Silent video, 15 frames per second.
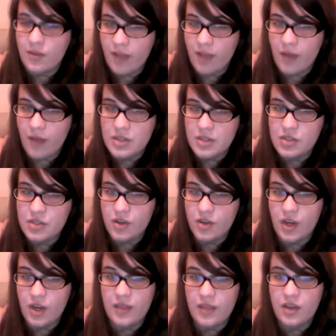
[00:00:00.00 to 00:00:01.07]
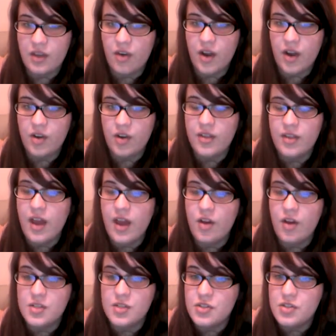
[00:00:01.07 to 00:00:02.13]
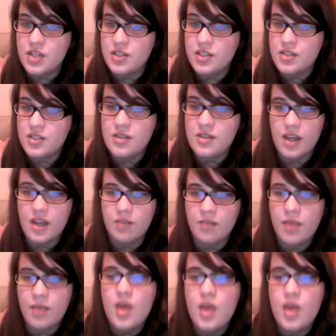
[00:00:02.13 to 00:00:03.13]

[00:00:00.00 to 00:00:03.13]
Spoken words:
flour to create the cracker that also shares his name,